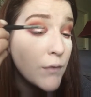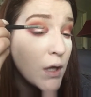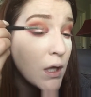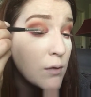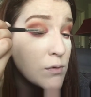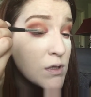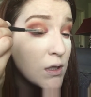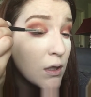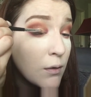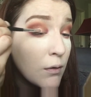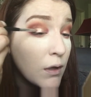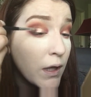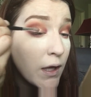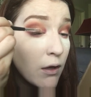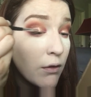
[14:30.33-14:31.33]
And I'm just going to
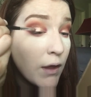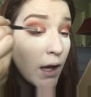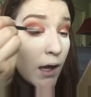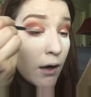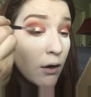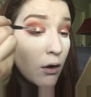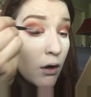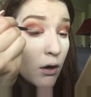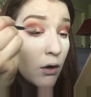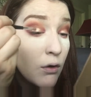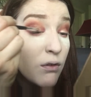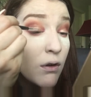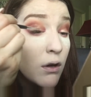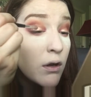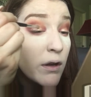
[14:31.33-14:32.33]
layer that
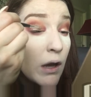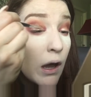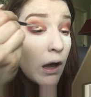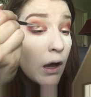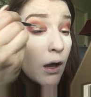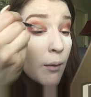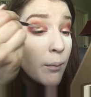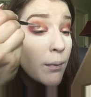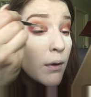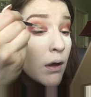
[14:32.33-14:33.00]
over top.